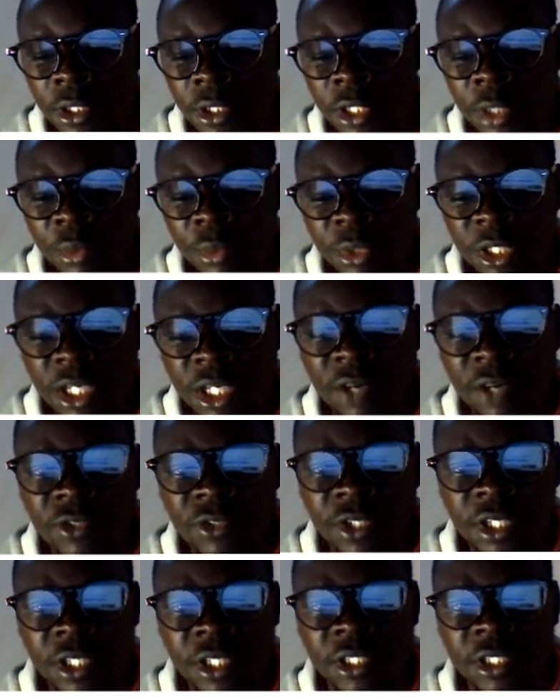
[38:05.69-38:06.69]
I've said,
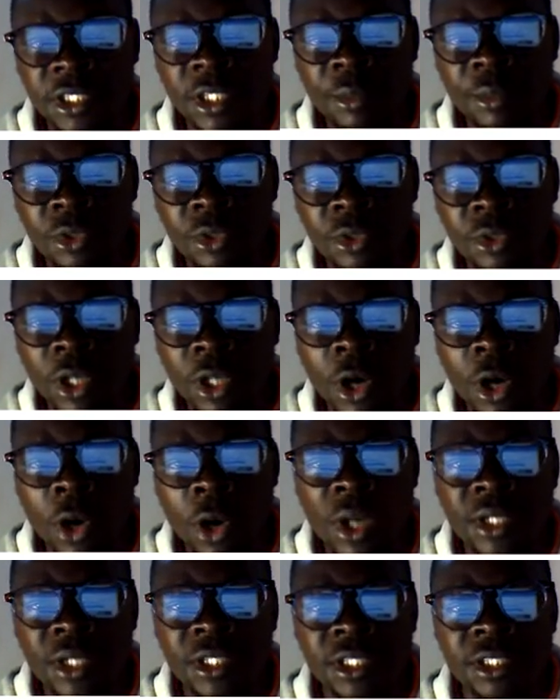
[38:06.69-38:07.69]
suppose now I
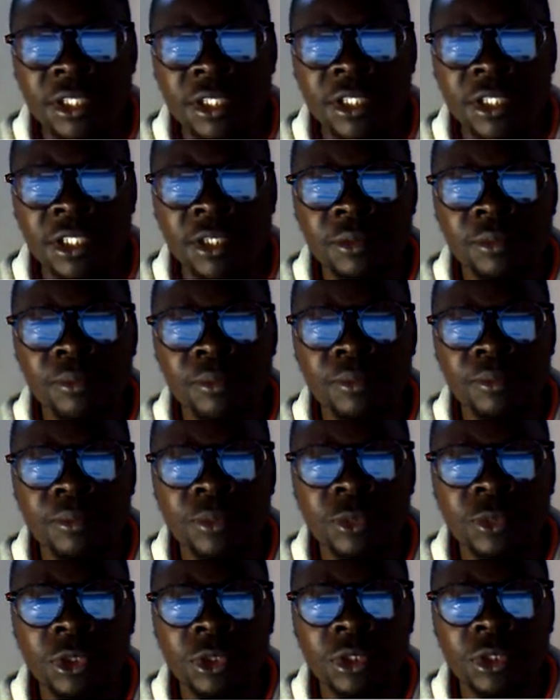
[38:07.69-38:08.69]
wanted
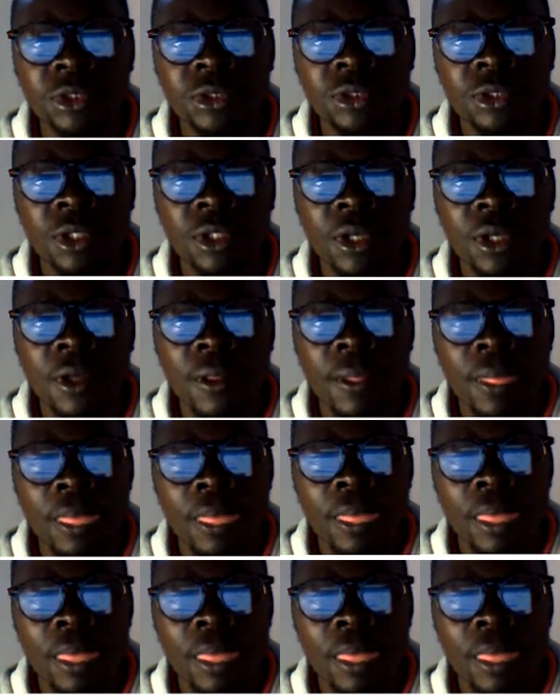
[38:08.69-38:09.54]
the page